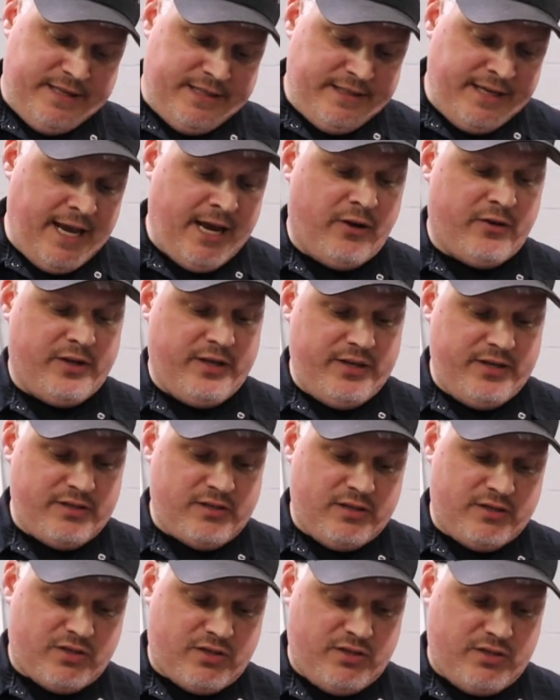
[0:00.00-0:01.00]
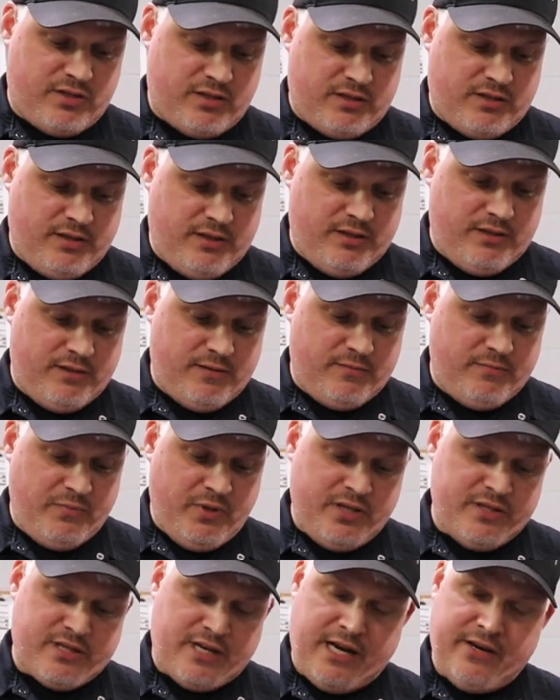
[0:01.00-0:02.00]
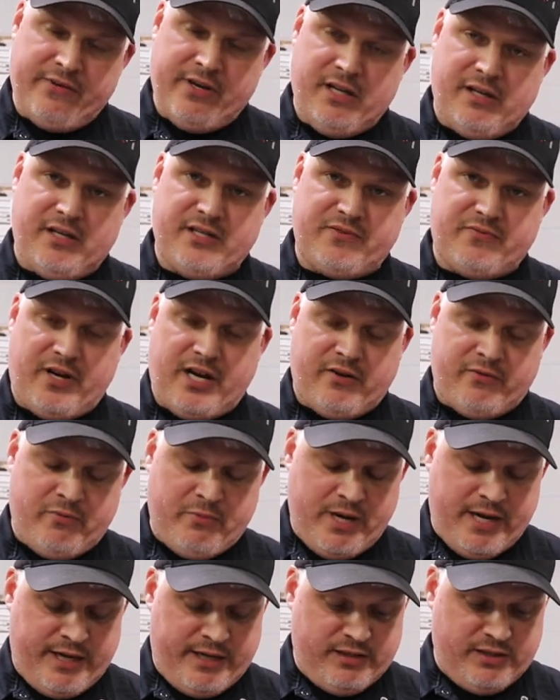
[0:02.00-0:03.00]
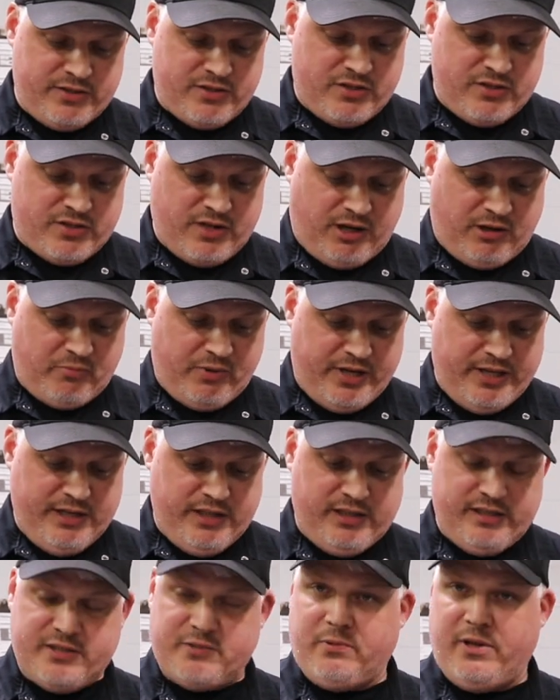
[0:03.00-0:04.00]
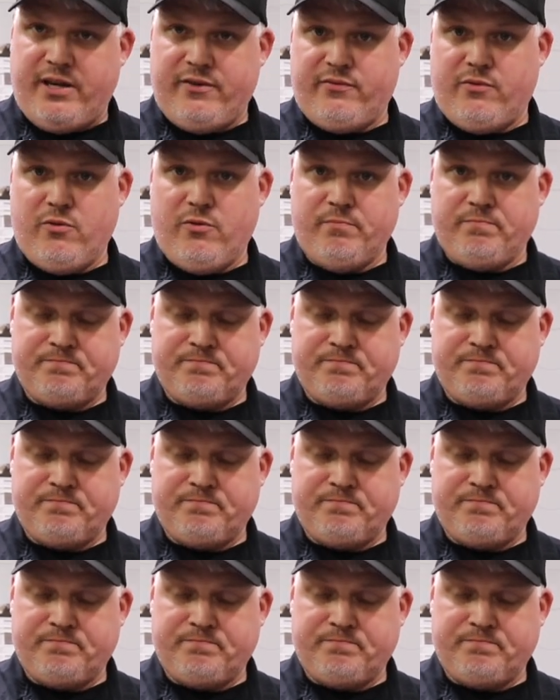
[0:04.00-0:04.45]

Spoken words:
nowadays, let's just, being as I have LS valve in my hand, let's just talk about an LS platform.